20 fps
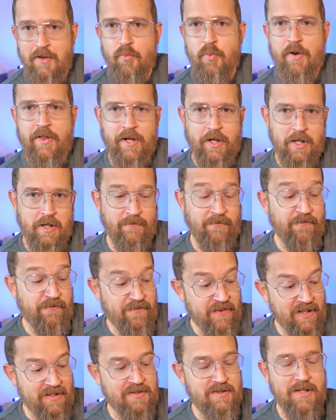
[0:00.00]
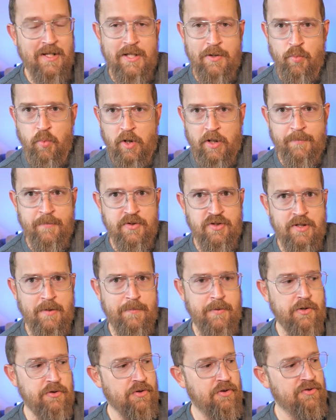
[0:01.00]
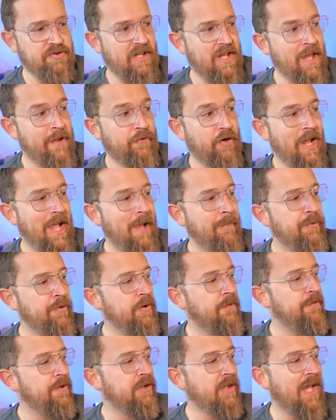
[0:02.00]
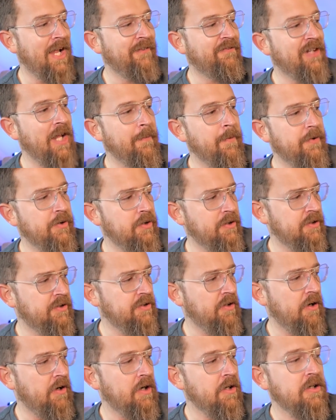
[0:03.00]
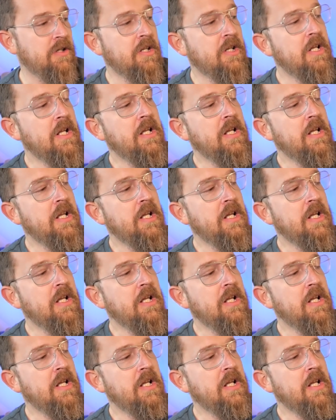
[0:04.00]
where they're going to fix any workmanship issues that ever happened over the lifetime of your guitar.